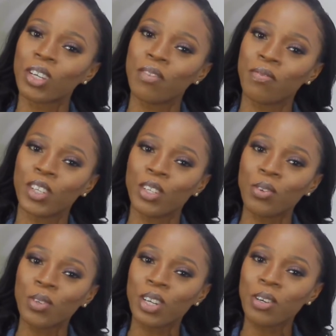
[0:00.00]
a
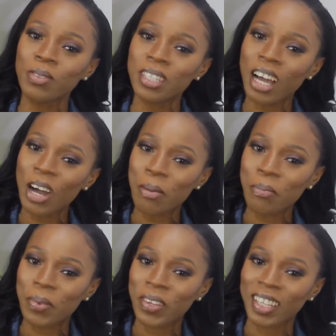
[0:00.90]
video goes
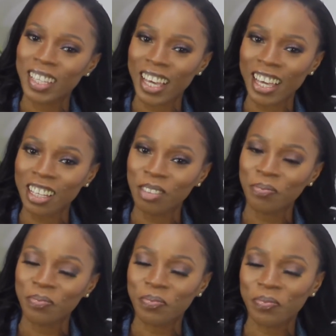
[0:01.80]
up. Yeah,
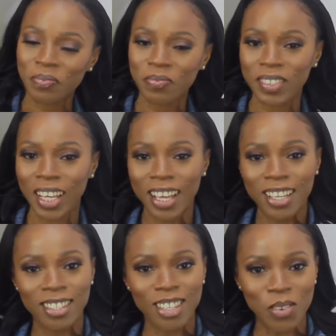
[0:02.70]

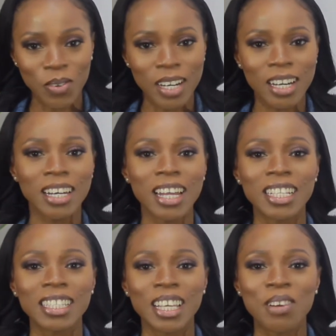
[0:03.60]
so
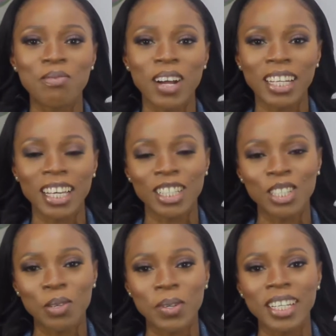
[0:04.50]
let's get right
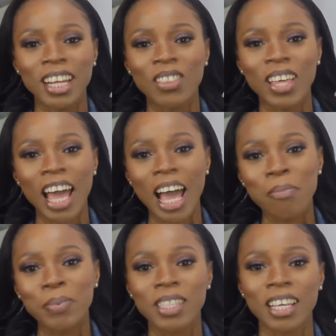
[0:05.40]
into it. Now the
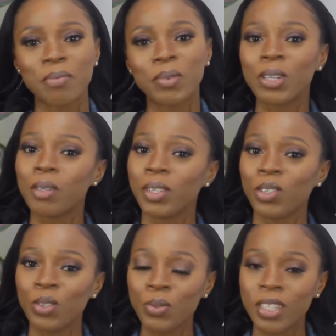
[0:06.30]
apps that I'm going to be
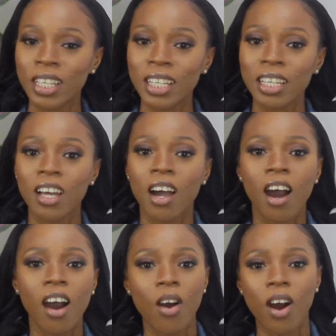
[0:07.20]
using
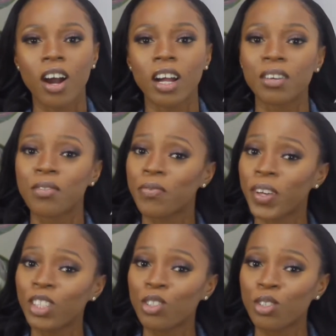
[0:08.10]
are
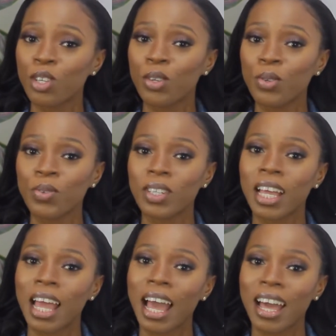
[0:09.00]
Facetune
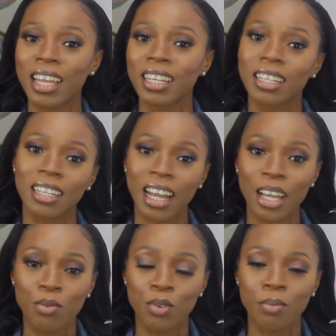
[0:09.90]
and
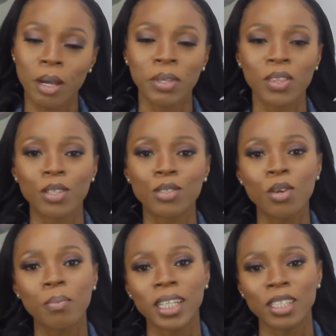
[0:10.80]
Lightroom. I mean, there's
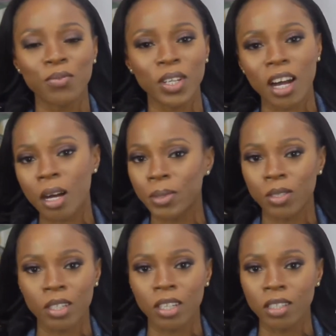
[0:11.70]
so many different apps
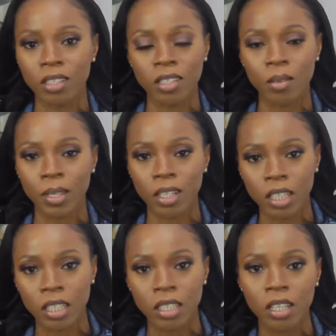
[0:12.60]
you can use, to be honest,